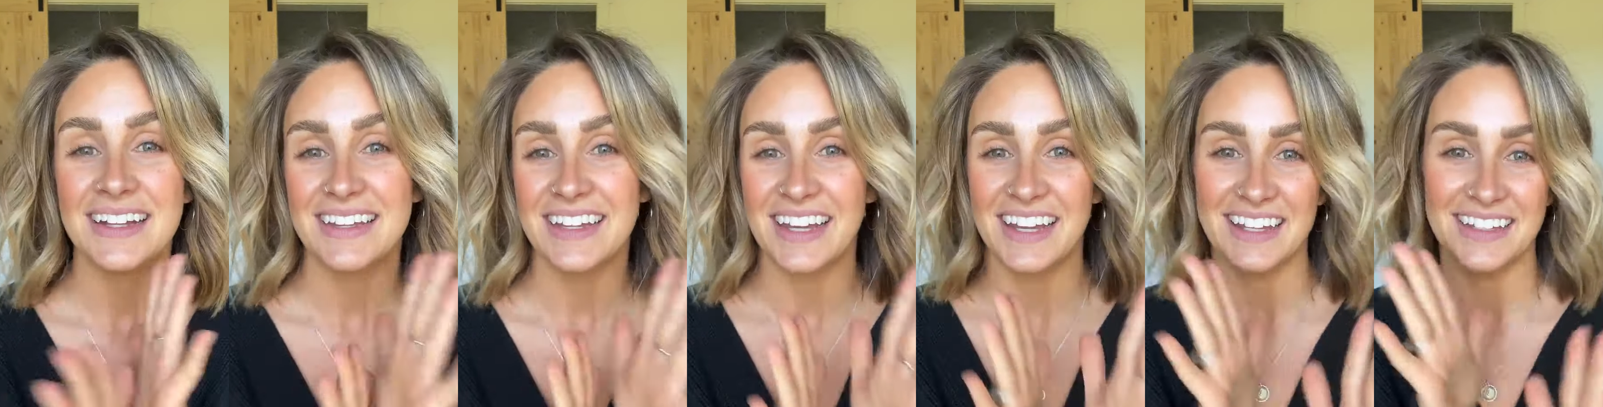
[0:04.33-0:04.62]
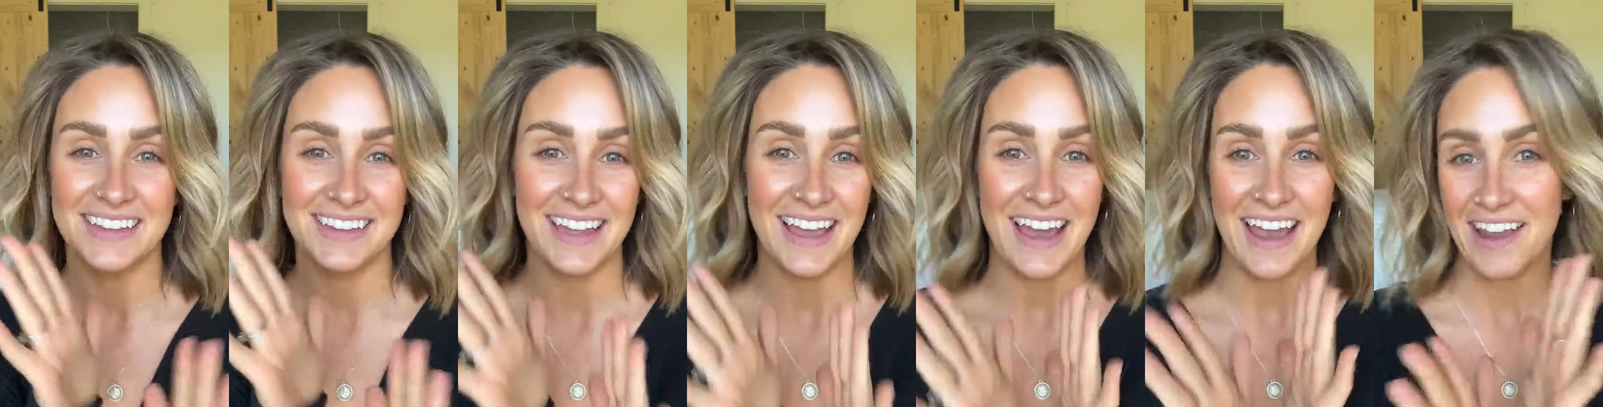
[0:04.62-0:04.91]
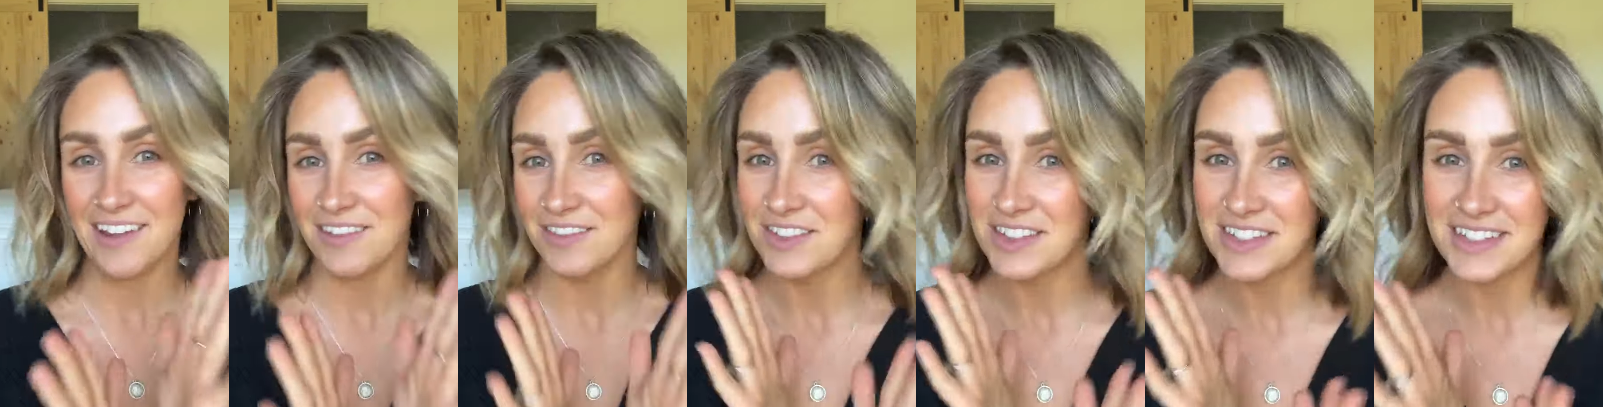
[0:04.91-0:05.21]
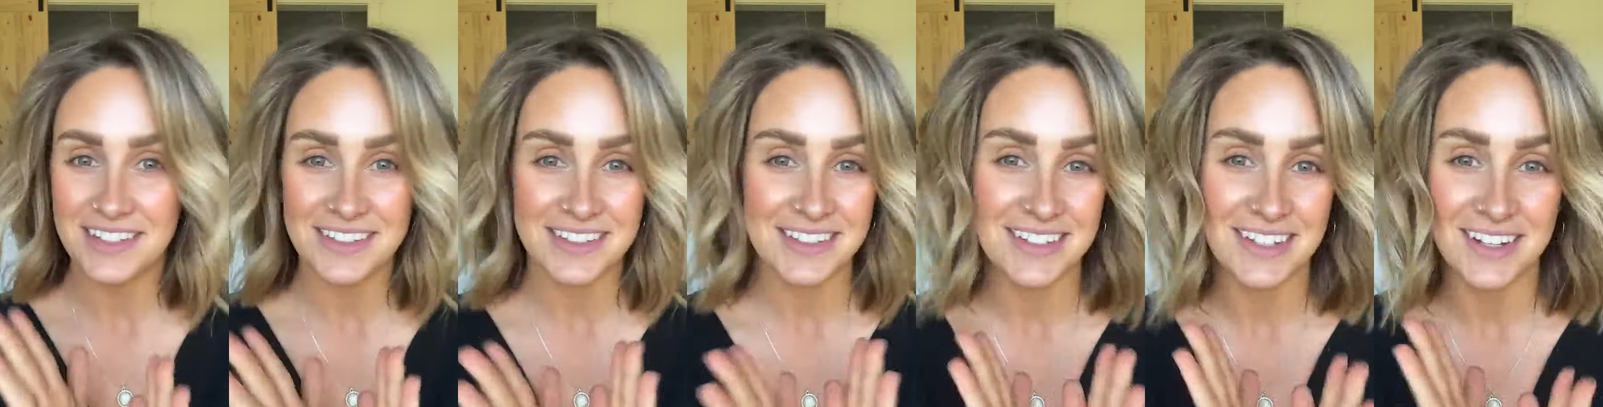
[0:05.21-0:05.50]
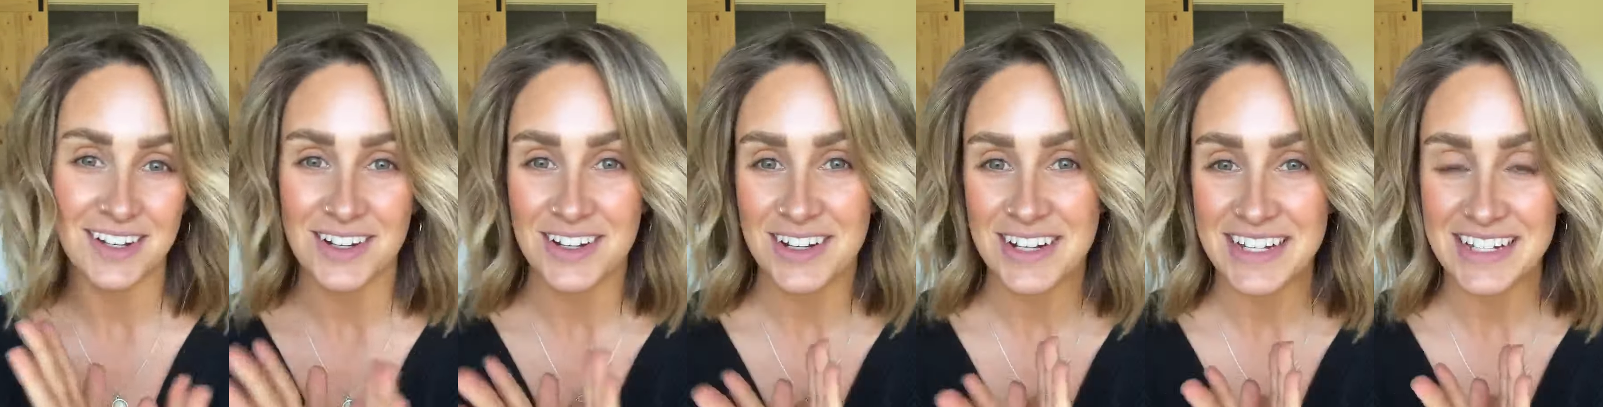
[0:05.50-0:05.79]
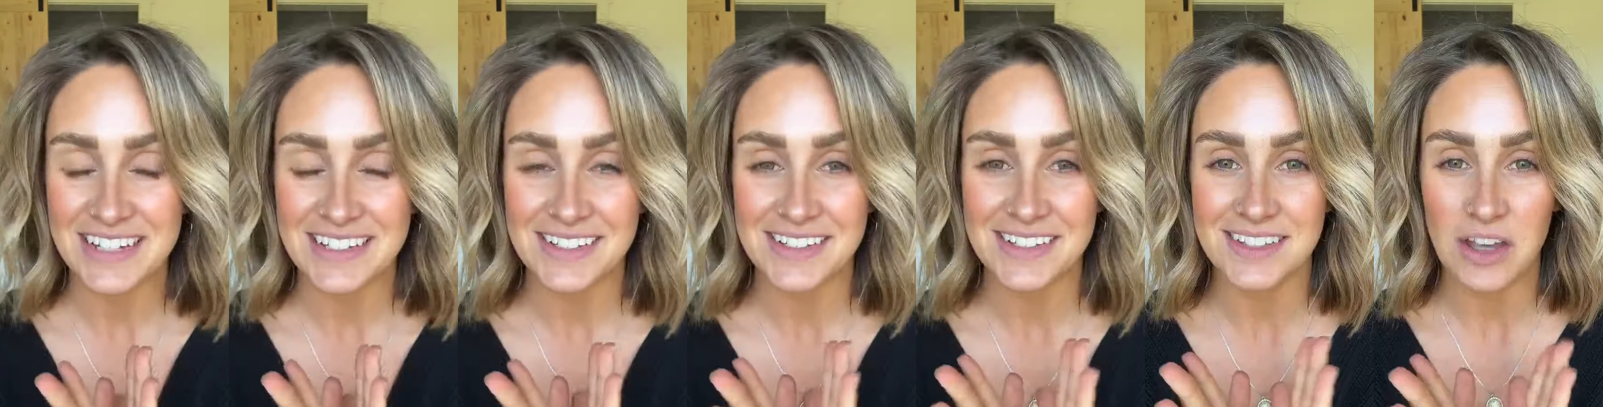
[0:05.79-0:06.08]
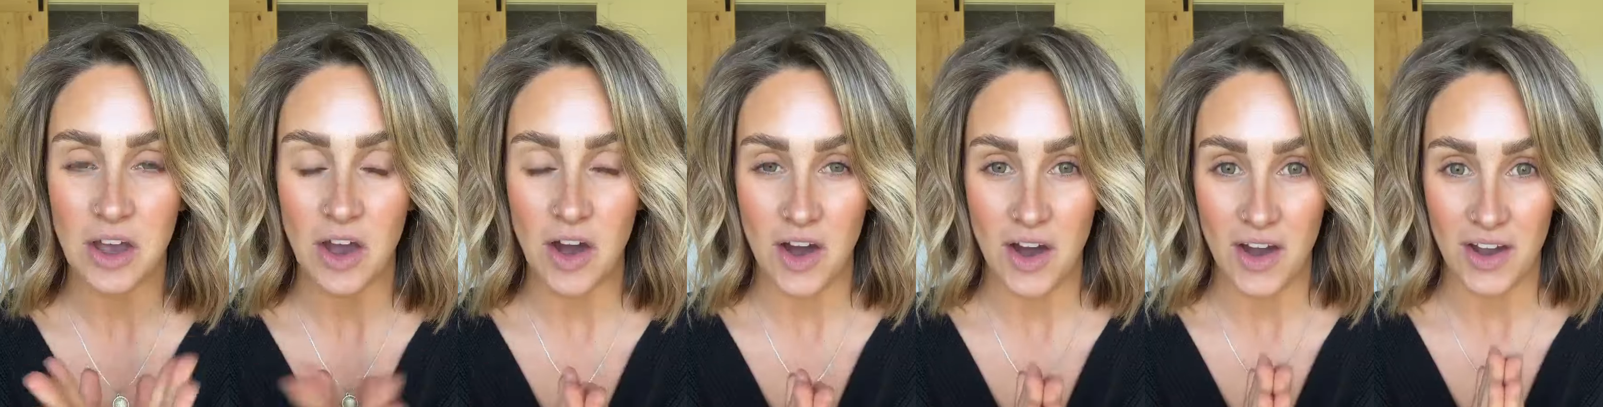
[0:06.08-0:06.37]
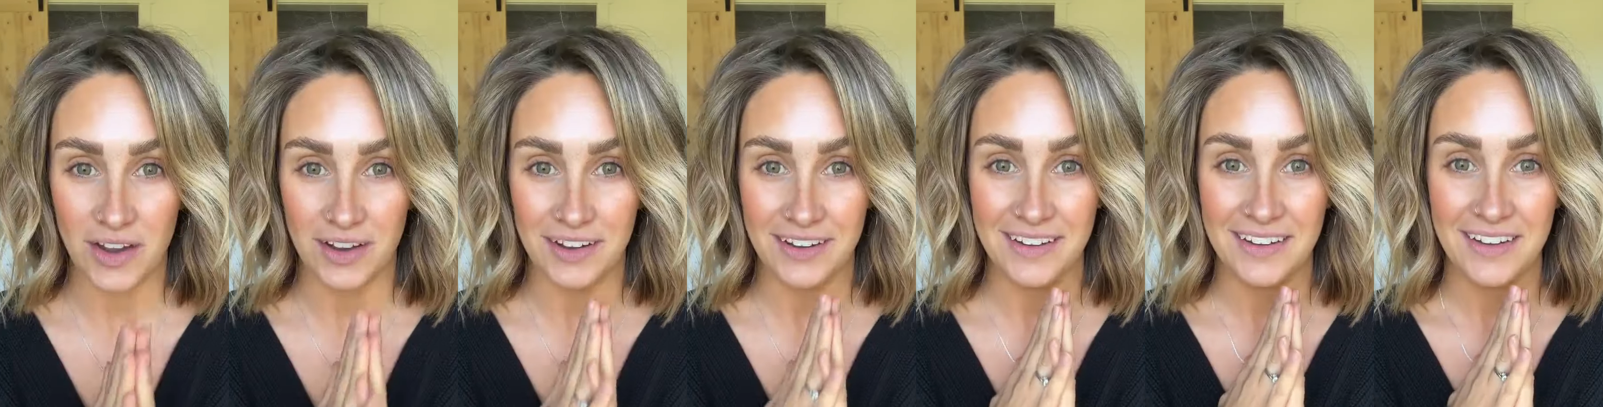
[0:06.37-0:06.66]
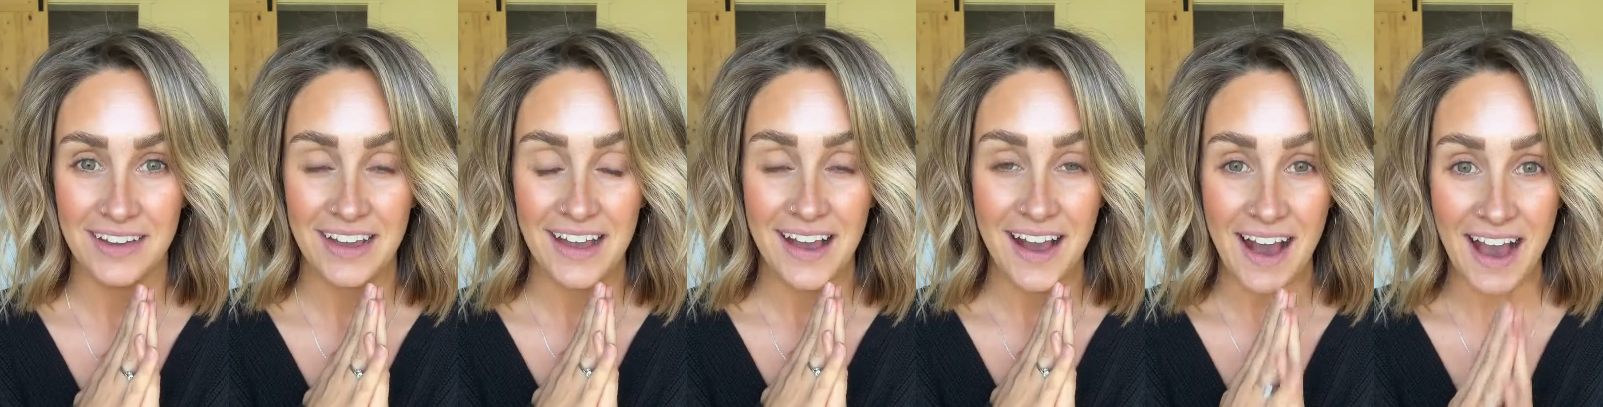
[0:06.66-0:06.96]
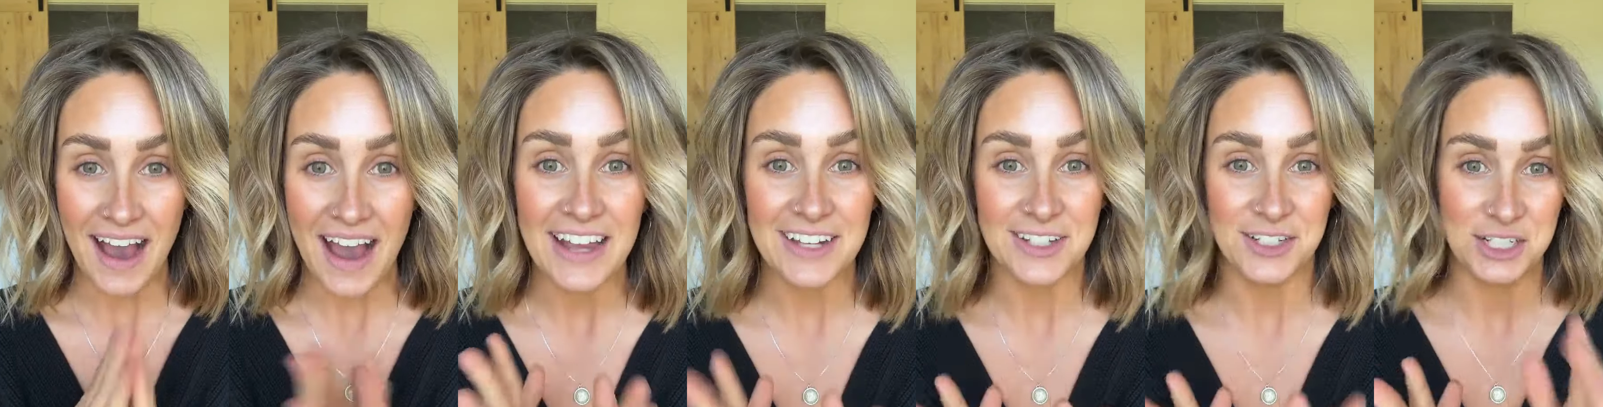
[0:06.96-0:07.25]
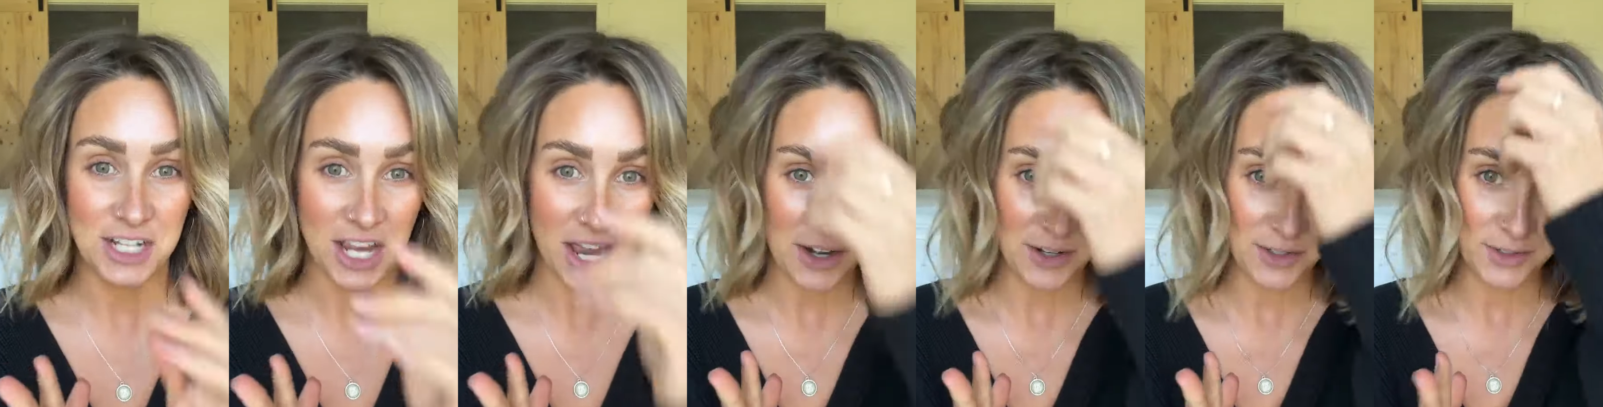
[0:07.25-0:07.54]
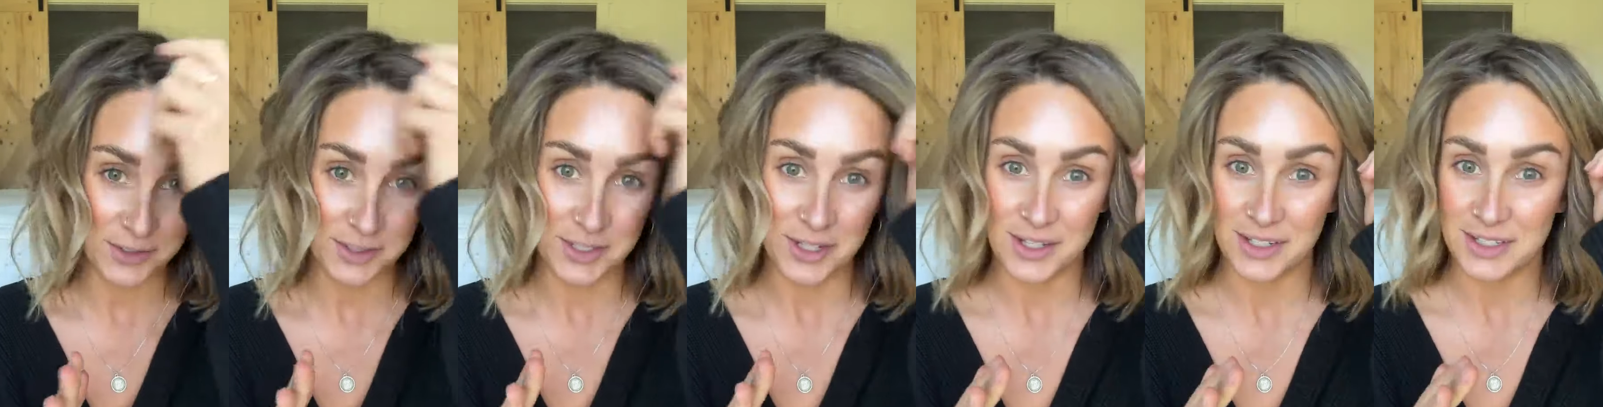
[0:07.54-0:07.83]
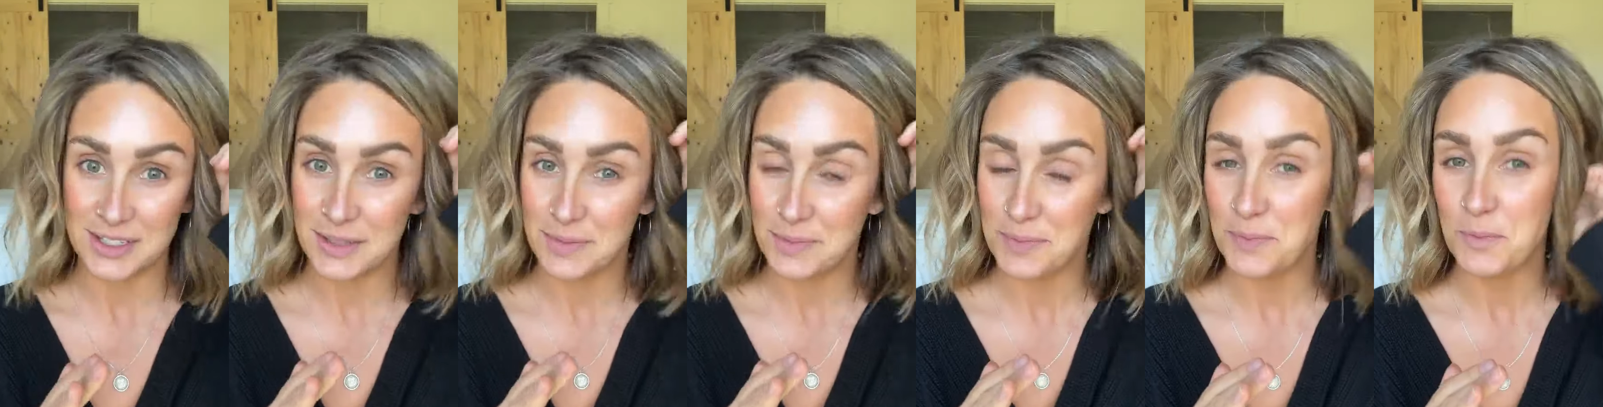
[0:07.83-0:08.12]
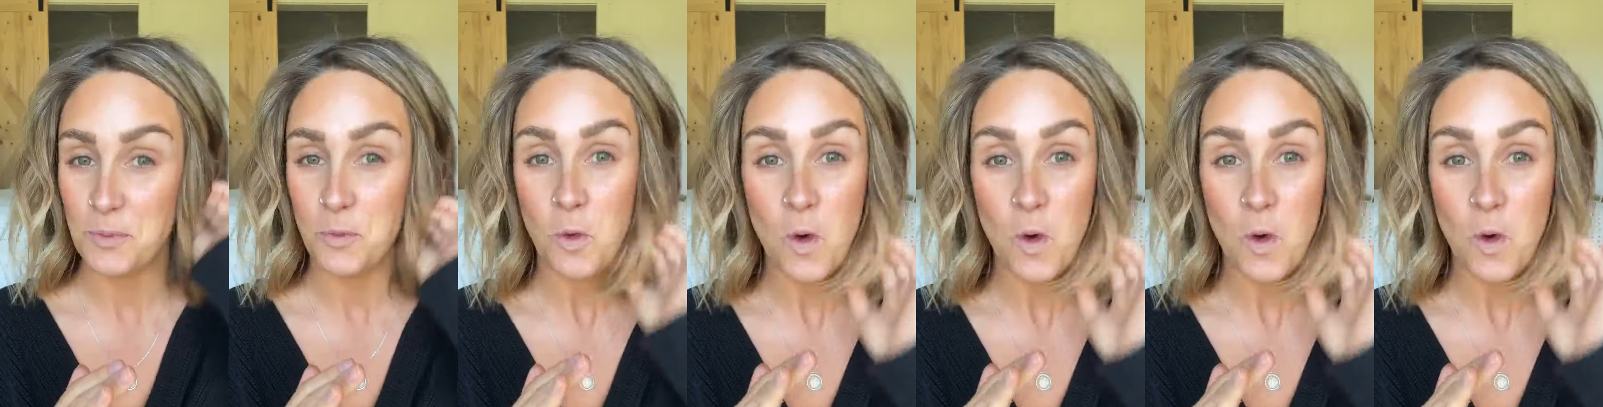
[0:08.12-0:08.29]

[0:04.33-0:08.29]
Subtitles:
like a lives series on eyeshadow looks.